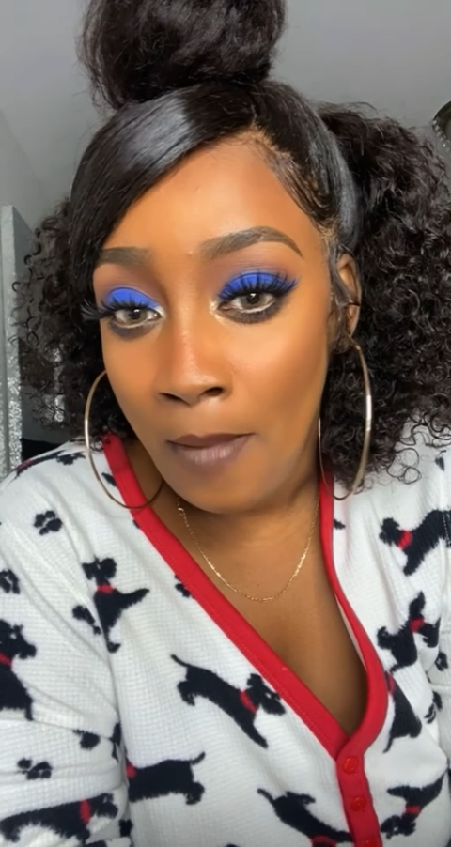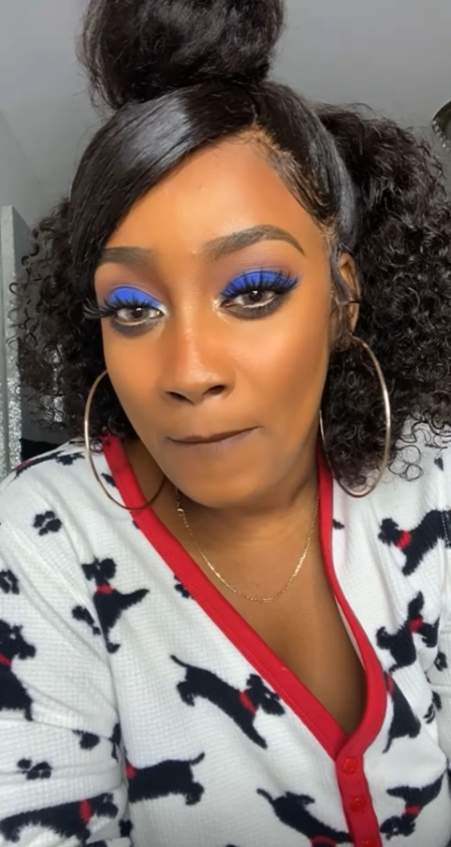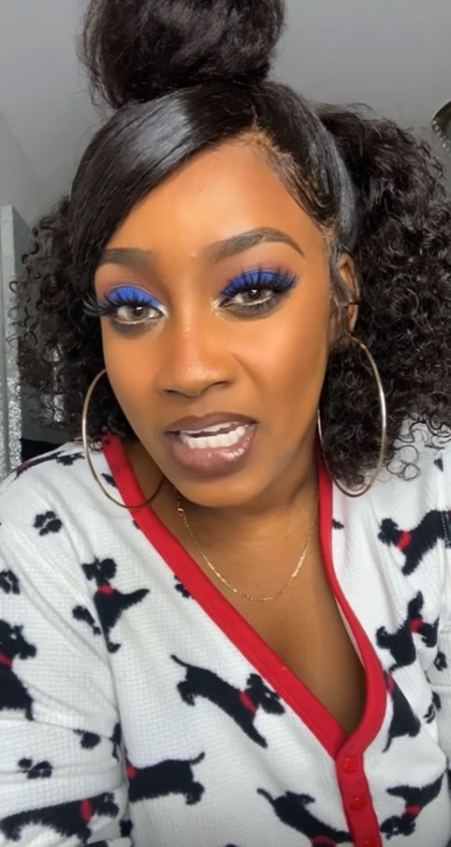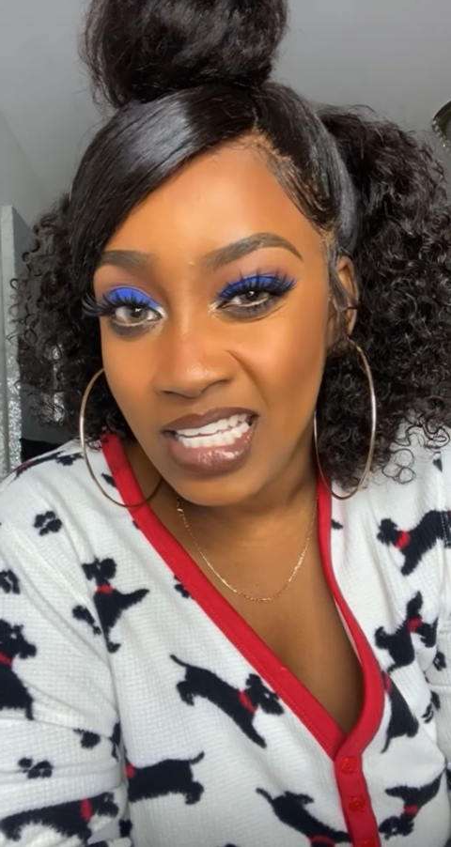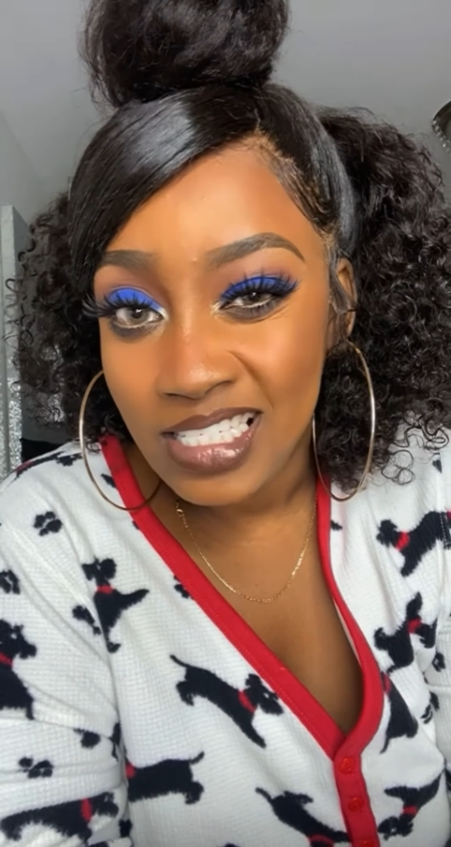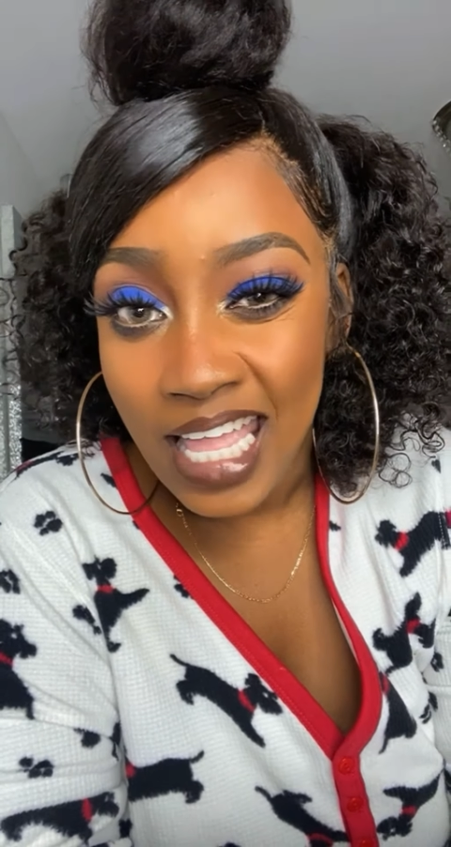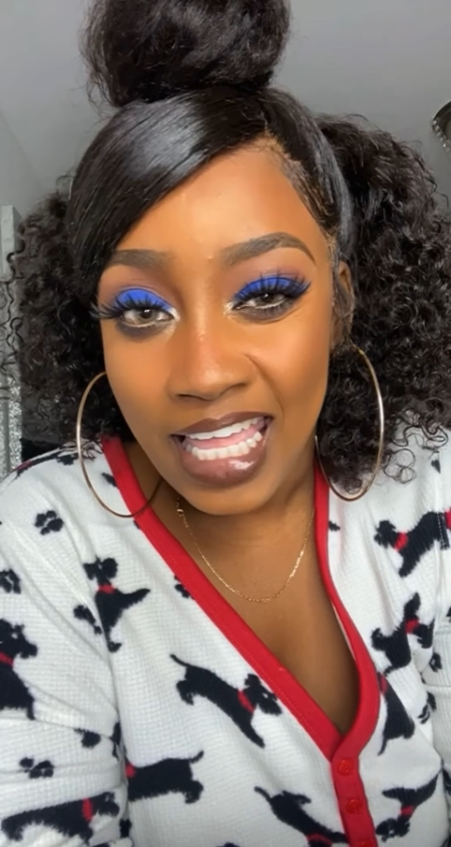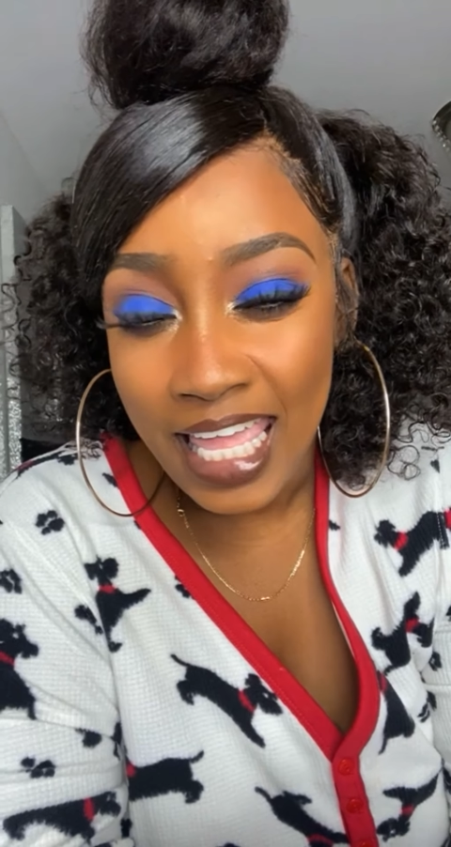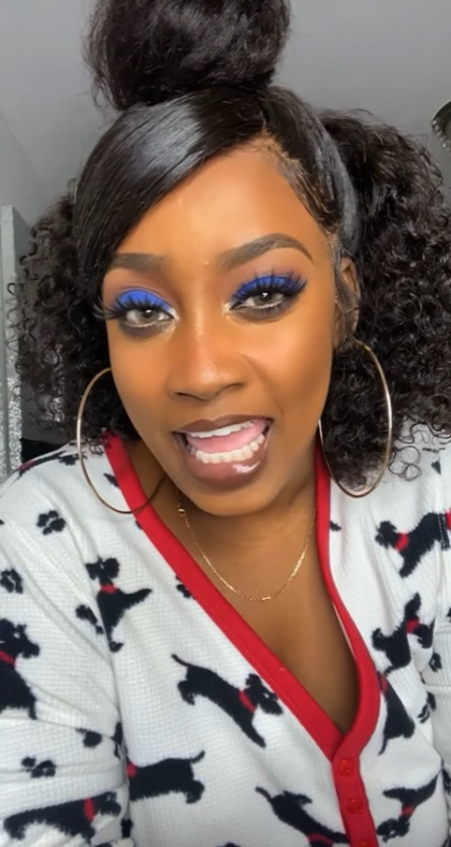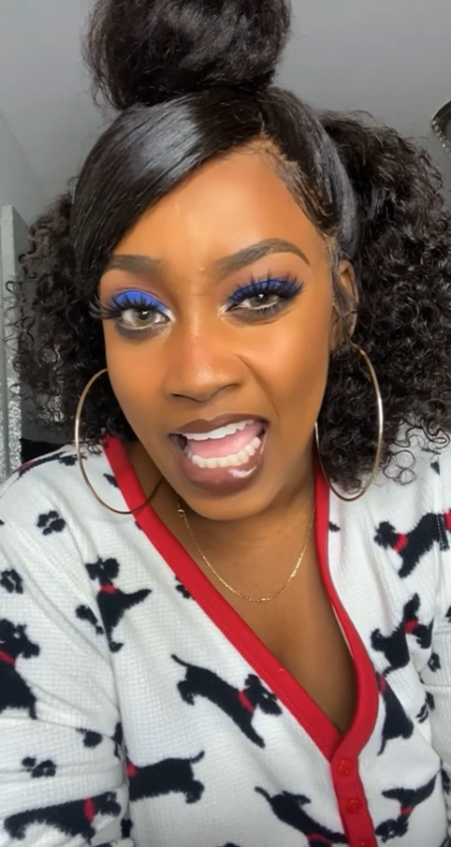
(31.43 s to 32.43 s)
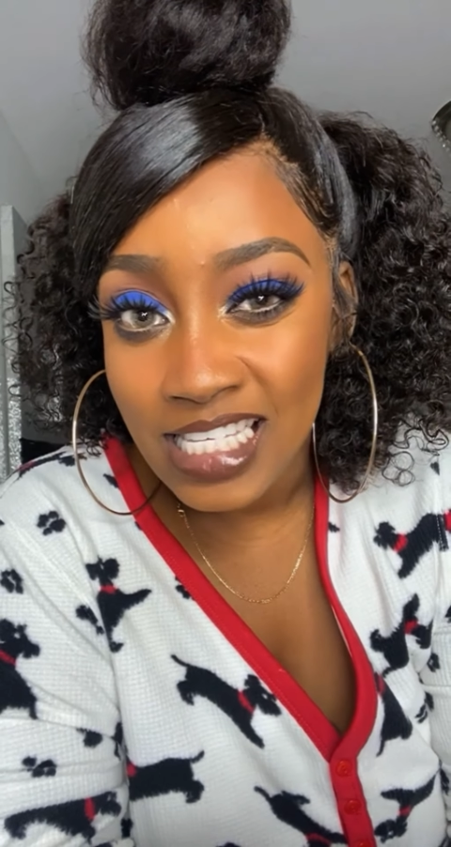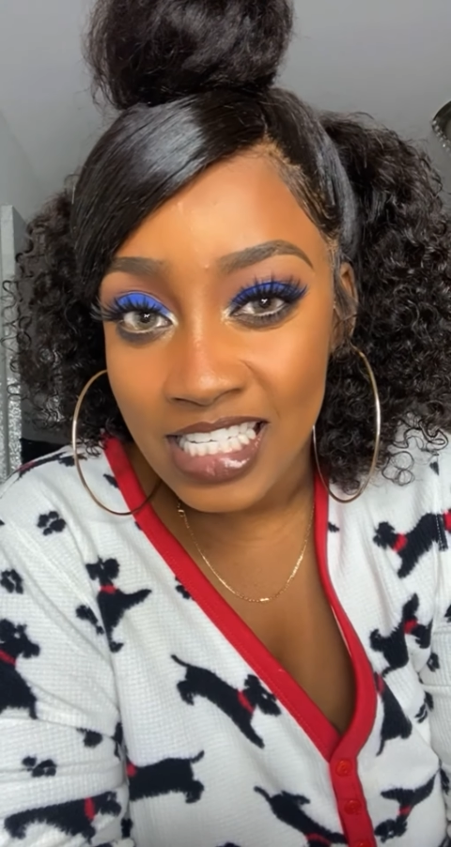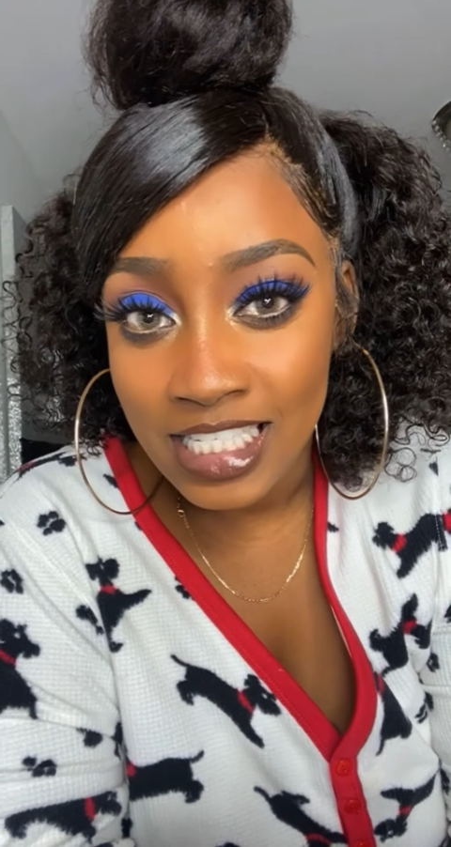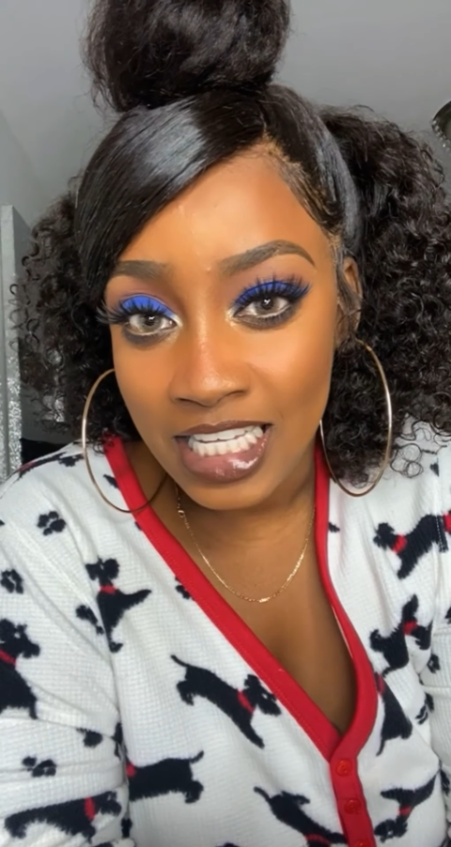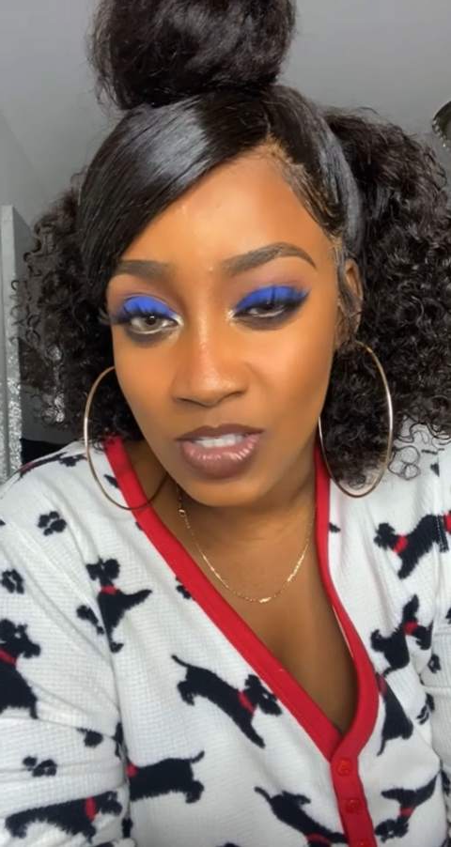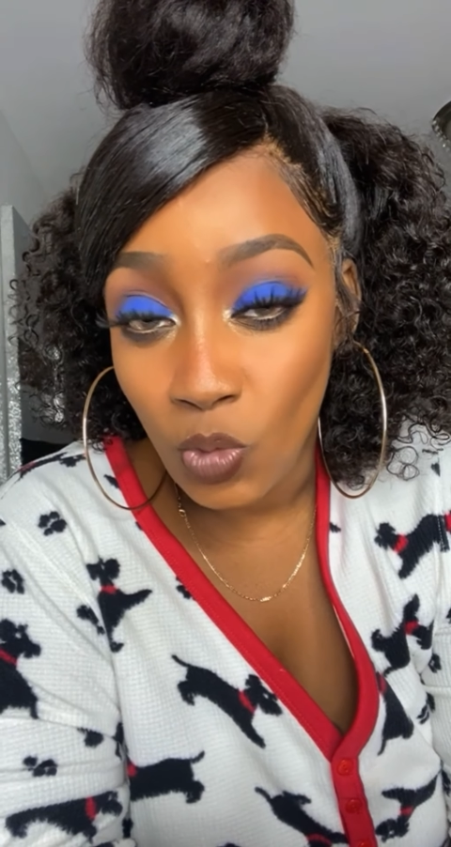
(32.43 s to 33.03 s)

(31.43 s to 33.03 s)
but it's like it has like this